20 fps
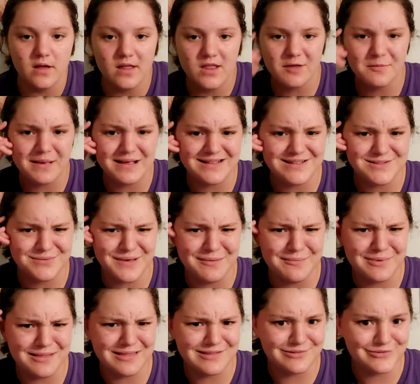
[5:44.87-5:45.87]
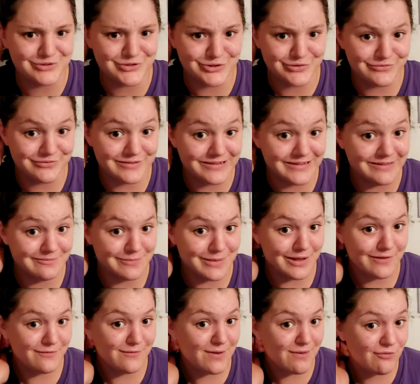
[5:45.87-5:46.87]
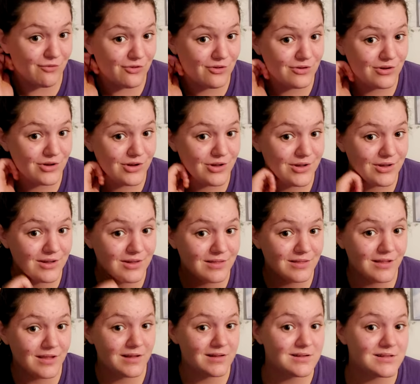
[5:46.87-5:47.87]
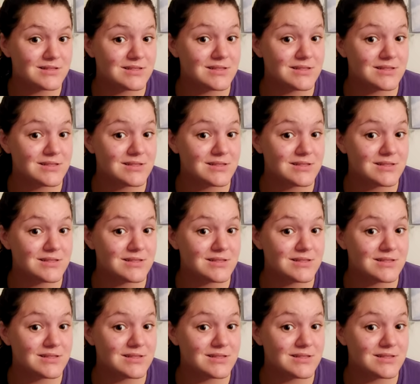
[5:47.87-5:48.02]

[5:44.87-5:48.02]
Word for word: the best way, but those aren't really my favorite things